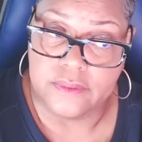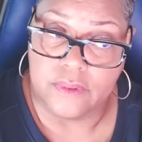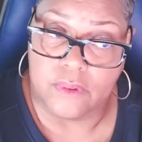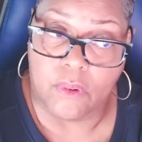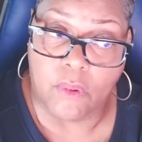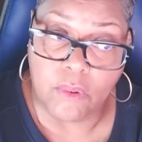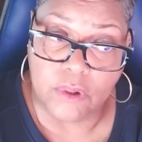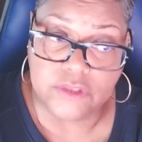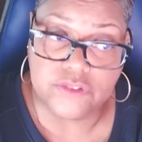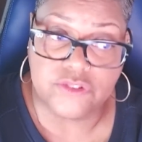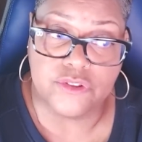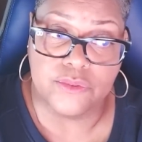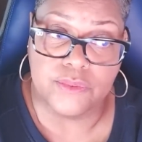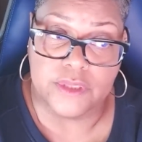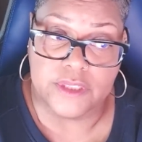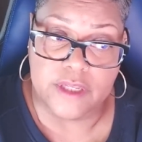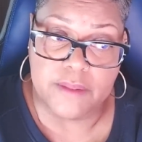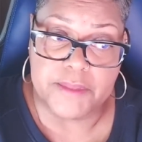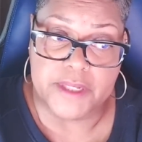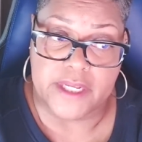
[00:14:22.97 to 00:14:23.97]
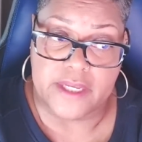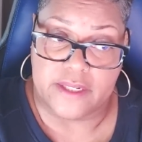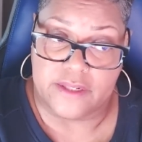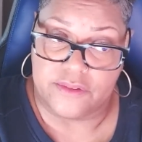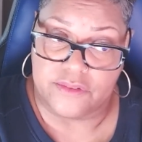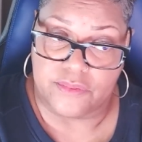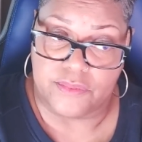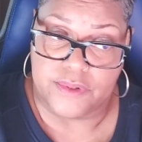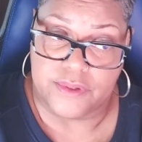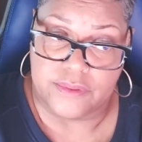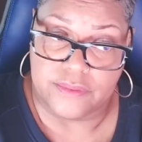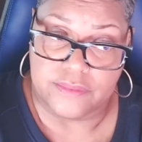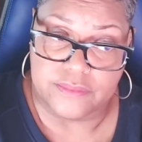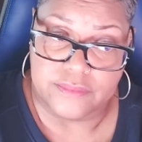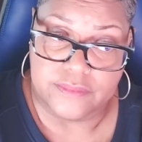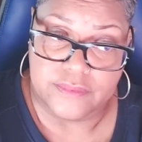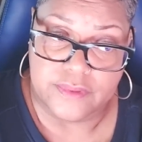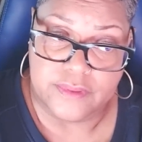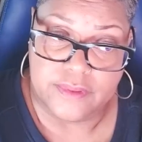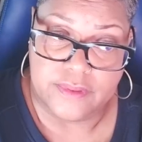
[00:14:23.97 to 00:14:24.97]
or to eliminate Israel,
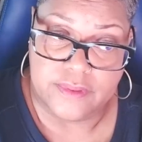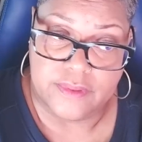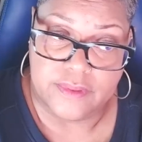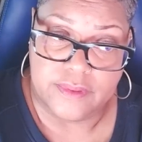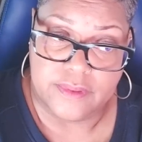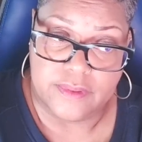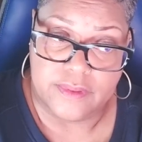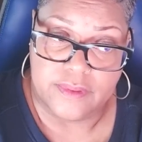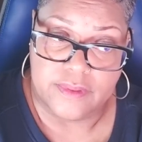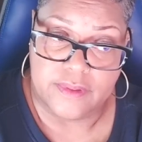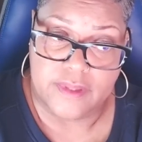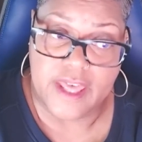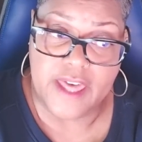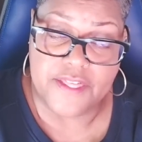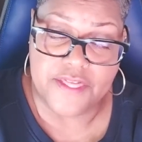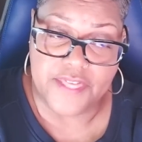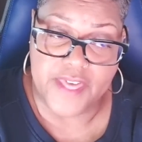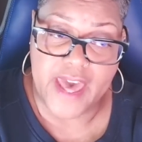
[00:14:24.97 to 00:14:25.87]
and